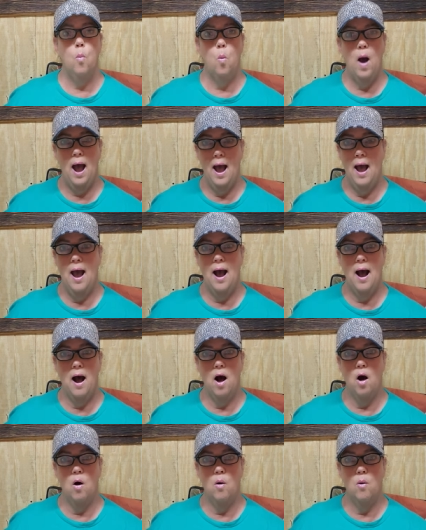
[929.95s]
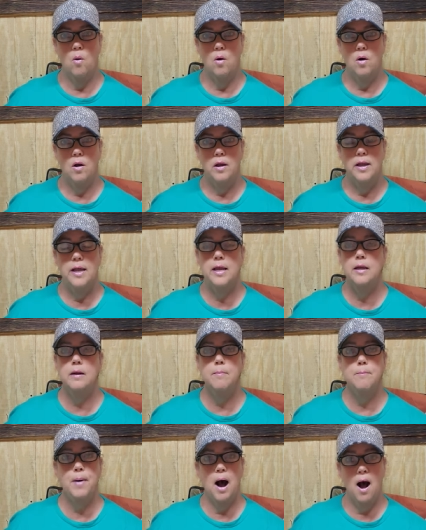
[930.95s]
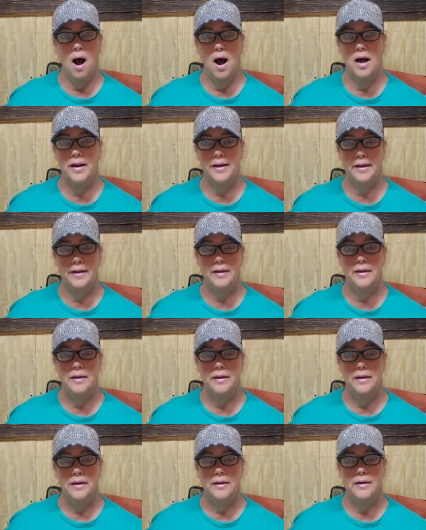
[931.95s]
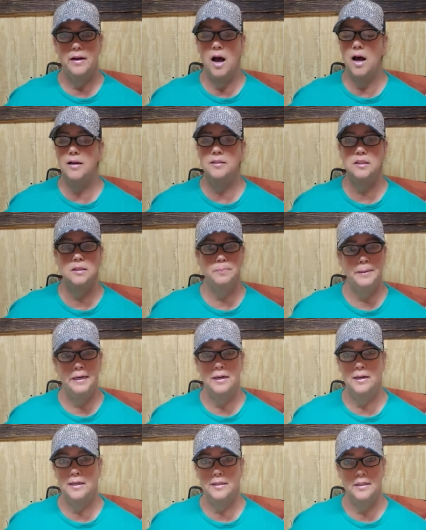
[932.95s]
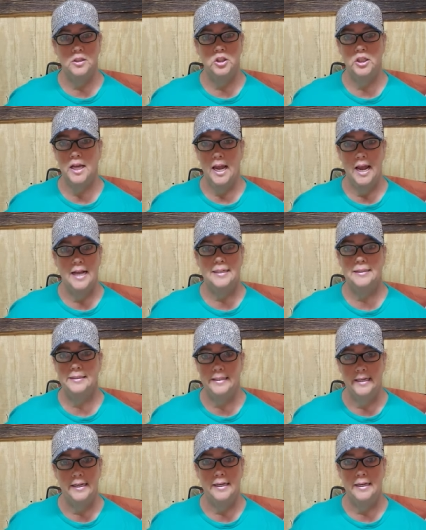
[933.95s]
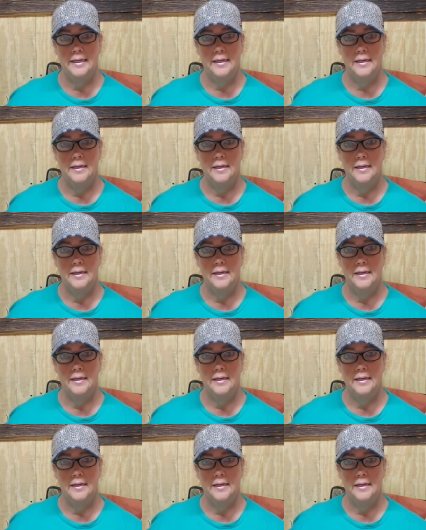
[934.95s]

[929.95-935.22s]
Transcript: Wow. In a body. Not a spirit that you can't see.